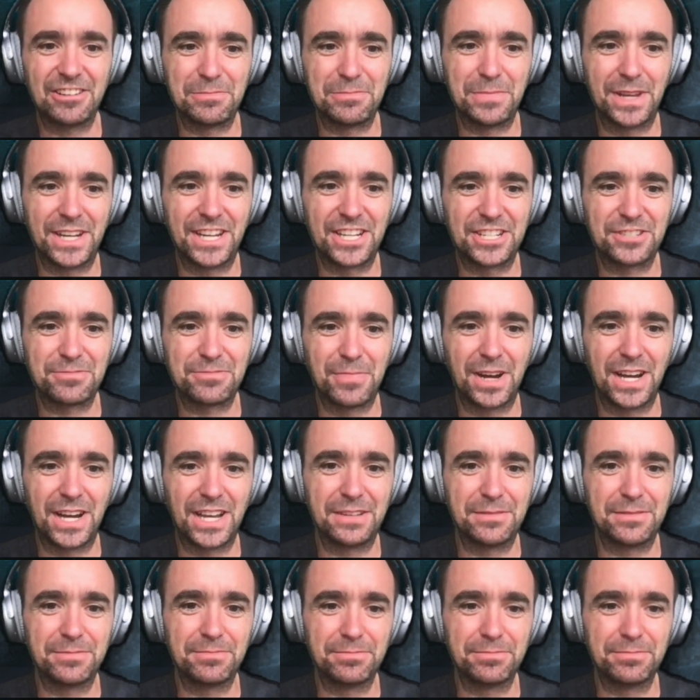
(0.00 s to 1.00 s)
managed
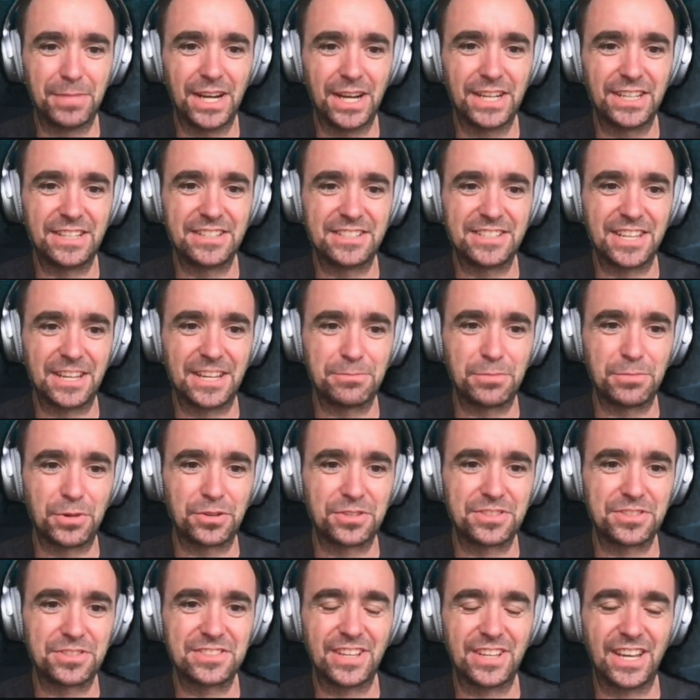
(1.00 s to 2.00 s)
by the
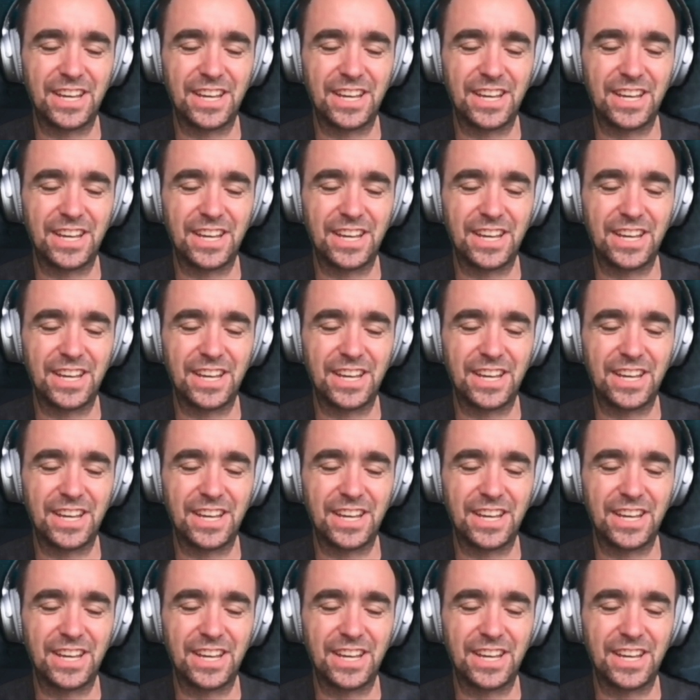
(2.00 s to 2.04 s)
sandbox